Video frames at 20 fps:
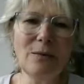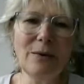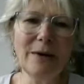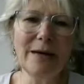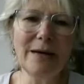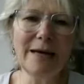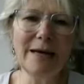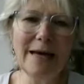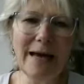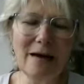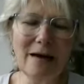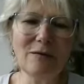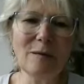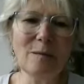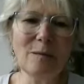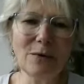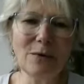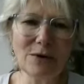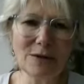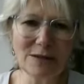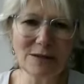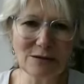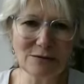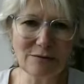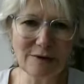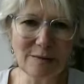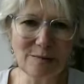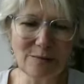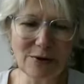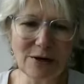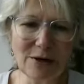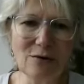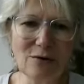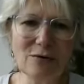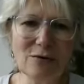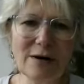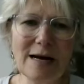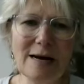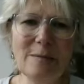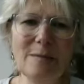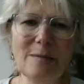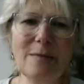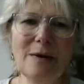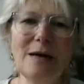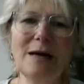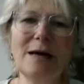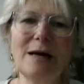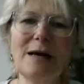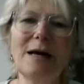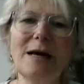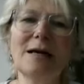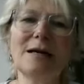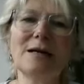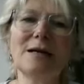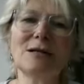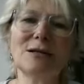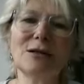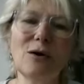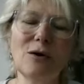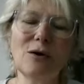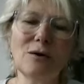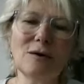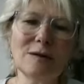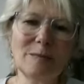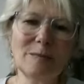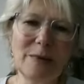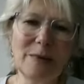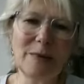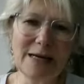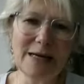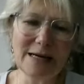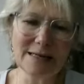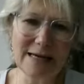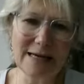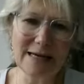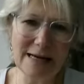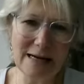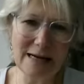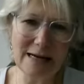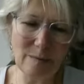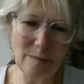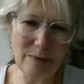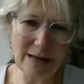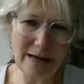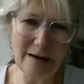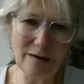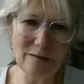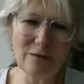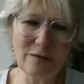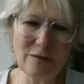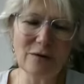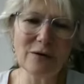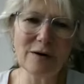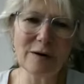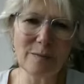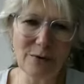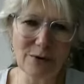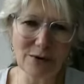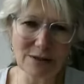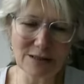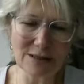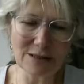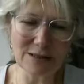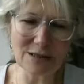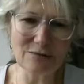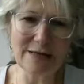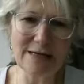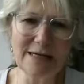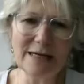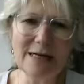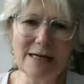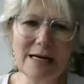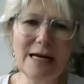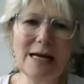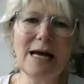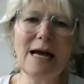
we have a bursary program, so speakers can apply for a bursary.